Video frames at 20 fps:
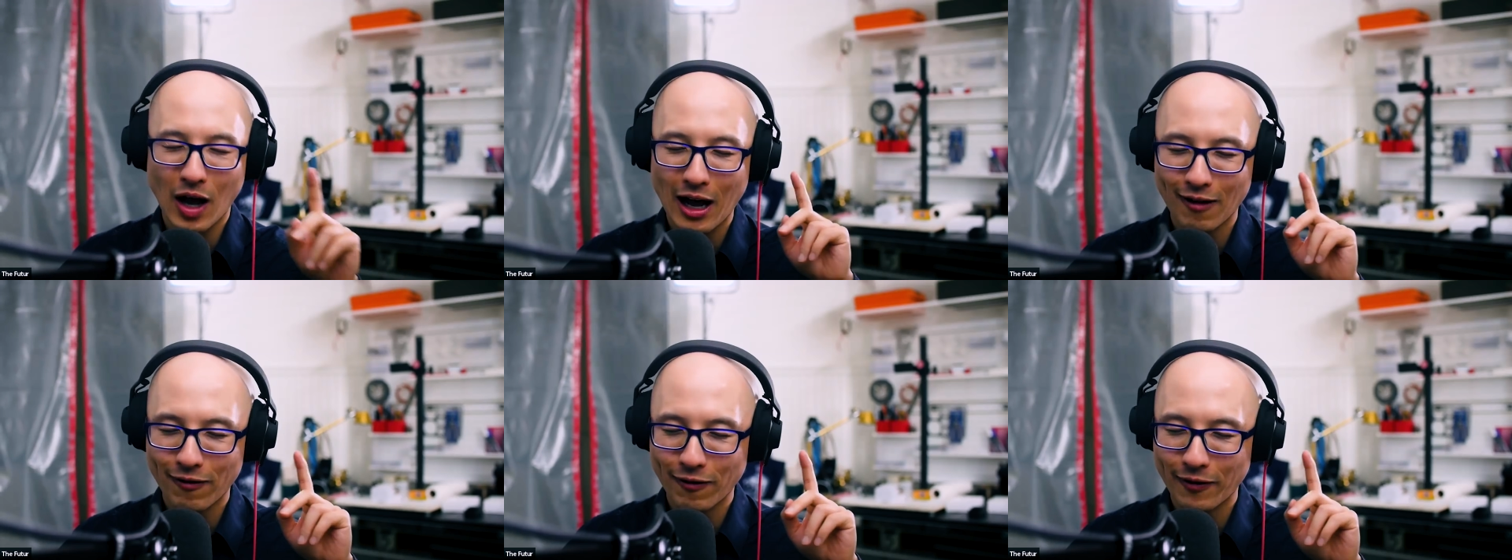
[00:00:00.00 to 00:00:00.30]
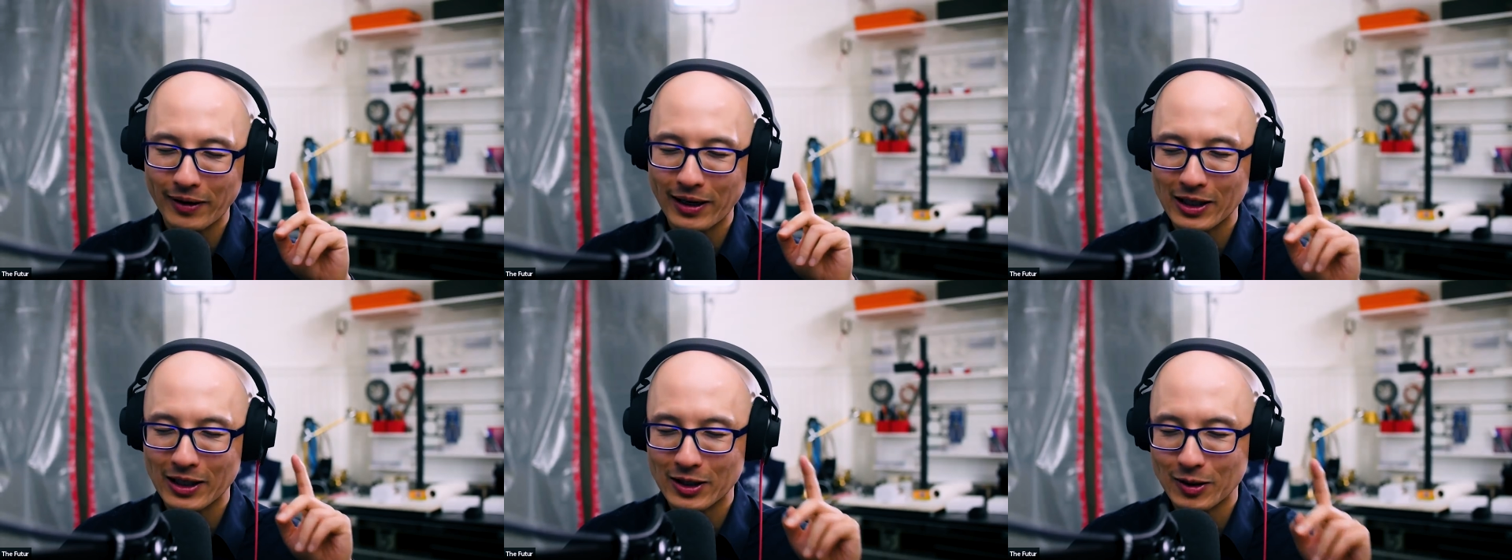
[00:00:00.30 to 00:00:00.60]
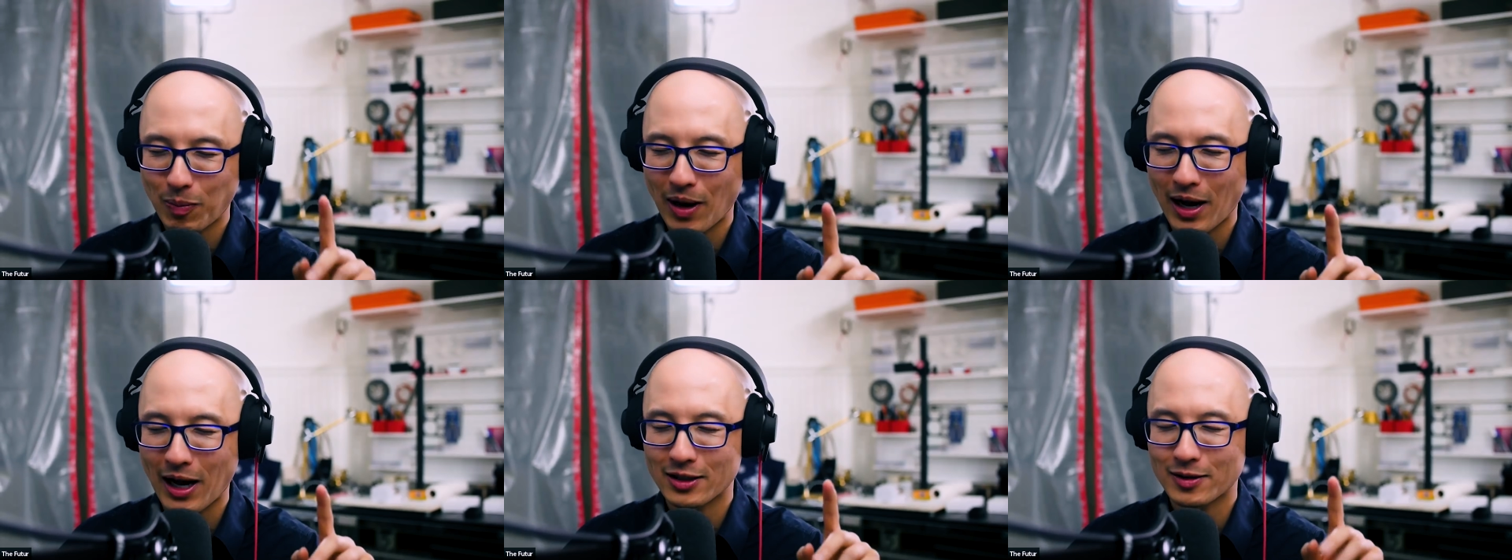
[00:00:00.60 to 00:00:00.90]
often as
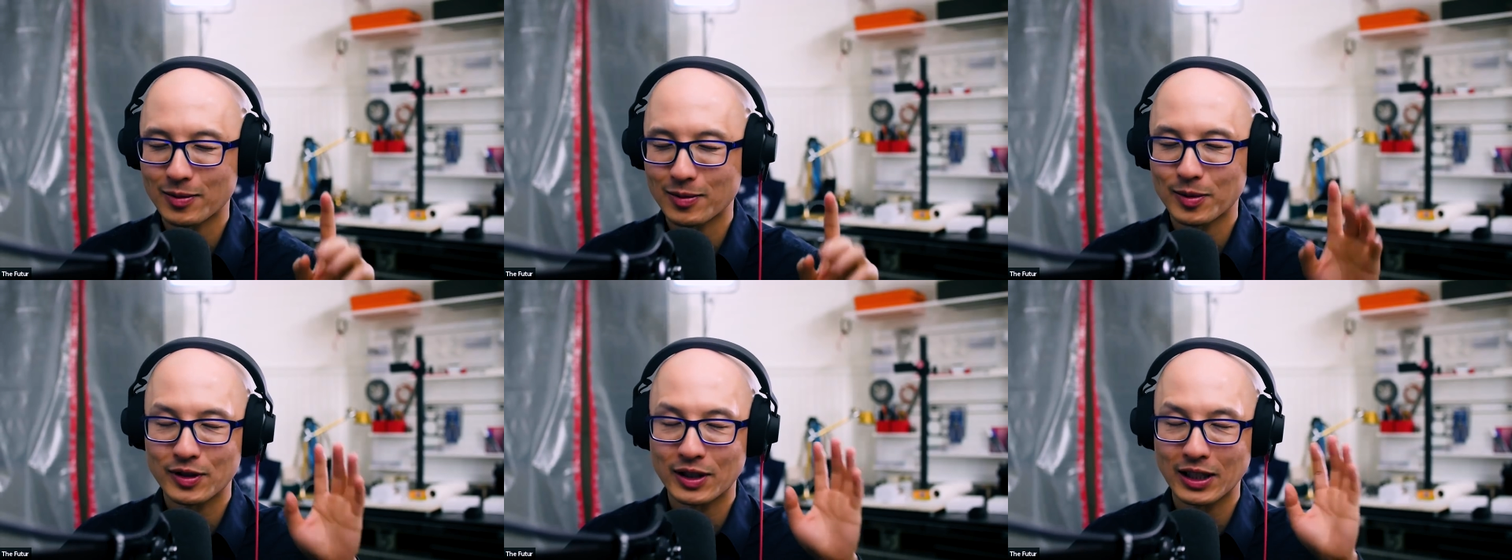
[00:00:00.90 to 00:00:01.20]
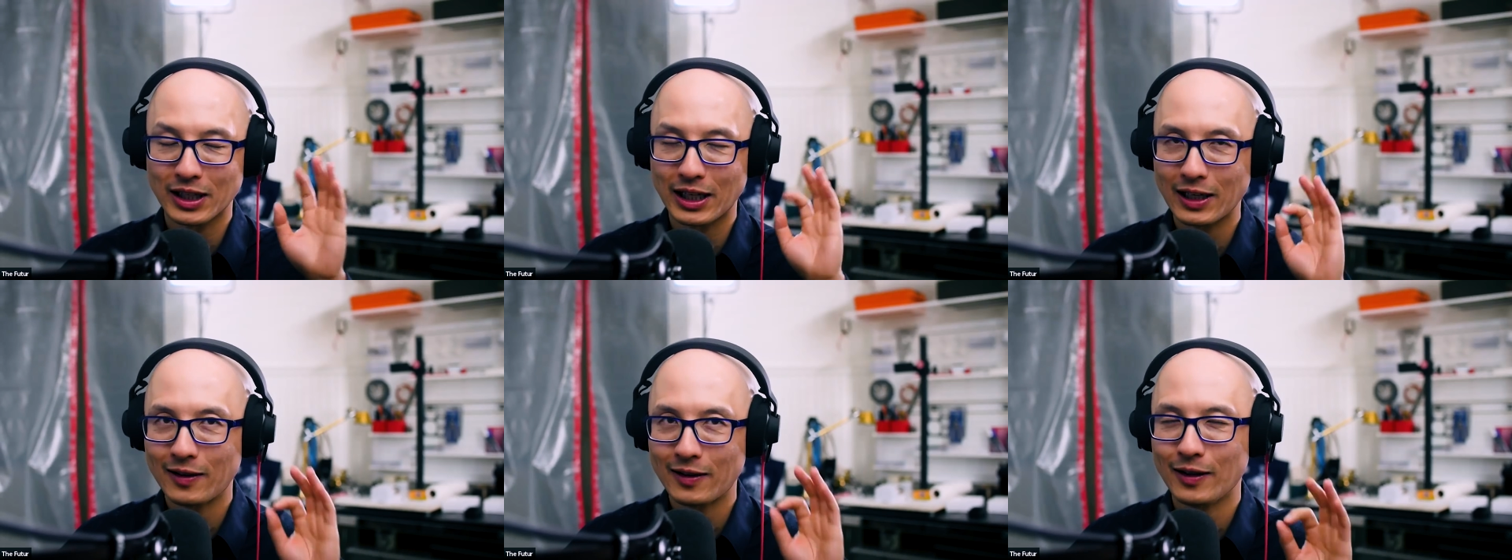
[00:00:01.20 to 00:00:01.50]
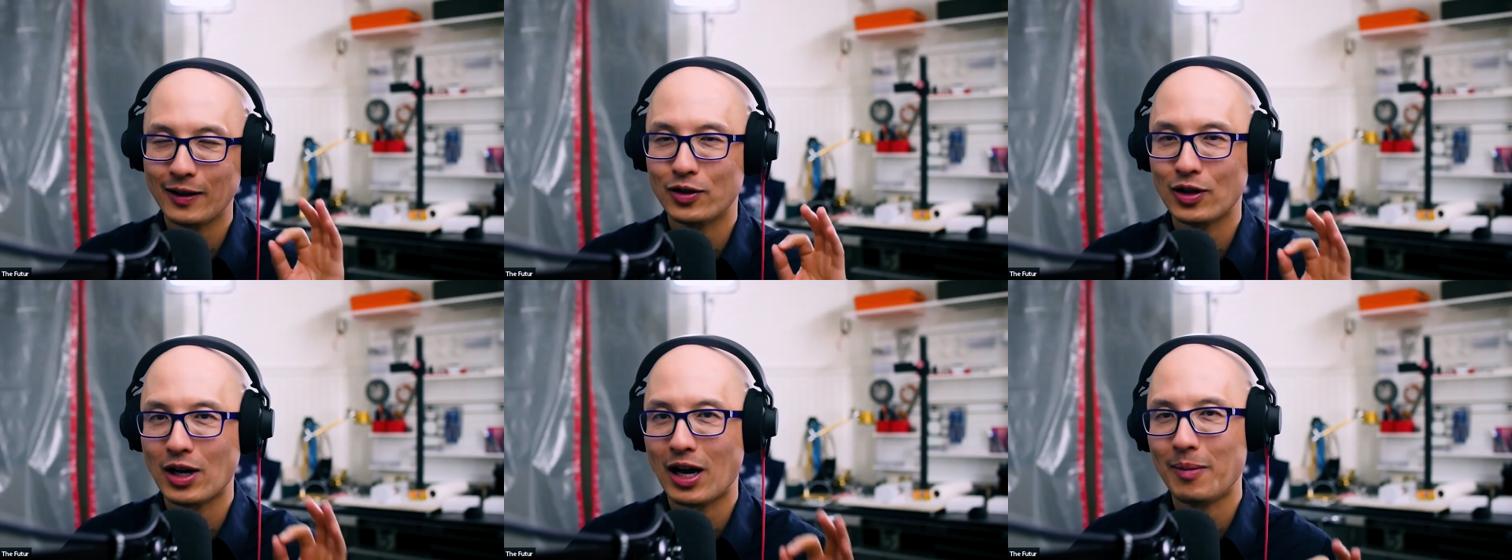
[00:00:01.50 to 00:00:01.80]
possible to get
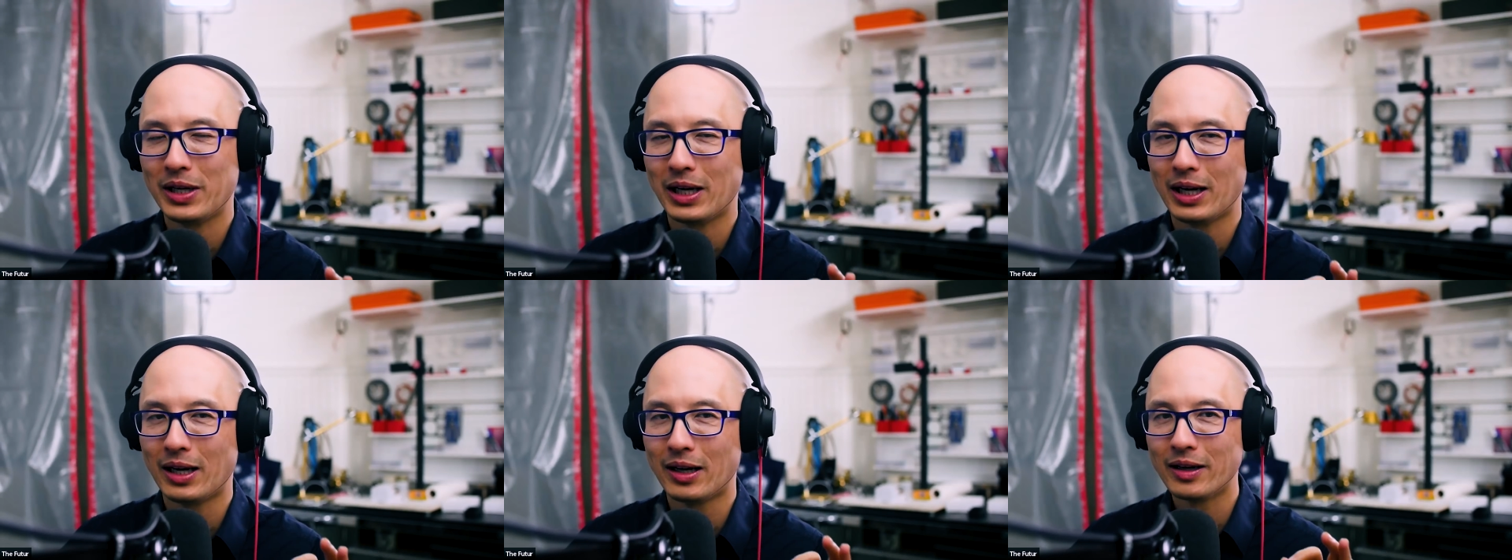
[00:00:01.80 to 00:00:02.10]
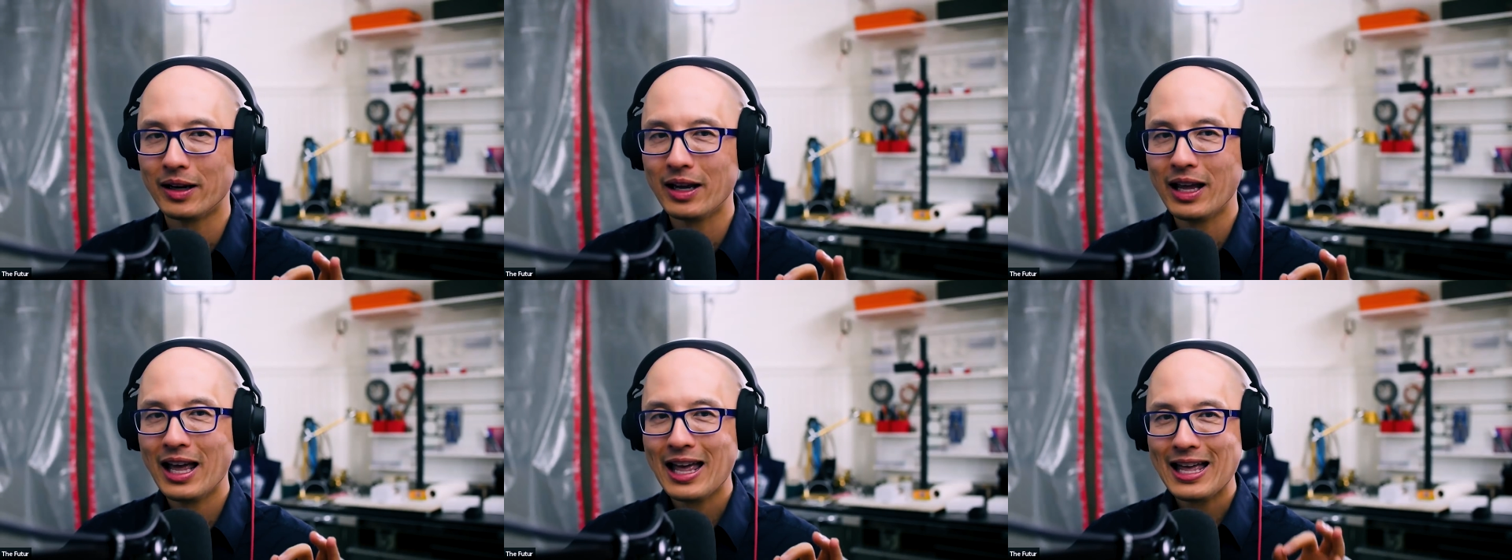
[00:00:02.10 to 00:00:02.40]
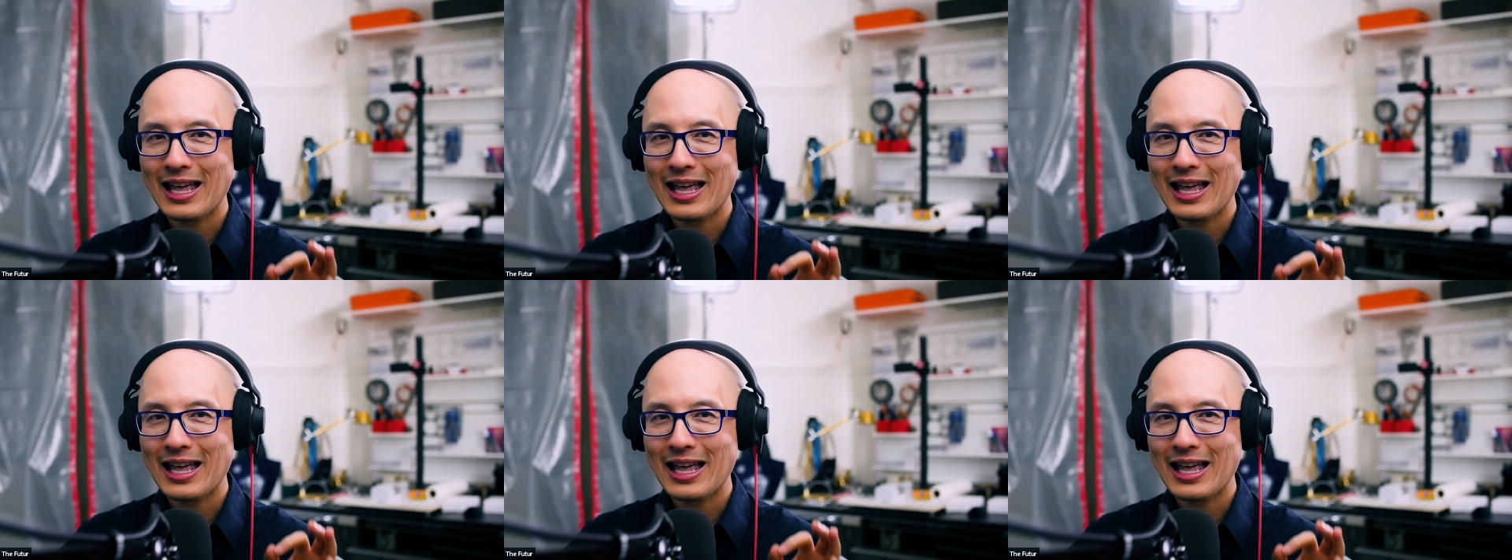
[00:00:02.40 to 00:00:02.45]
the job done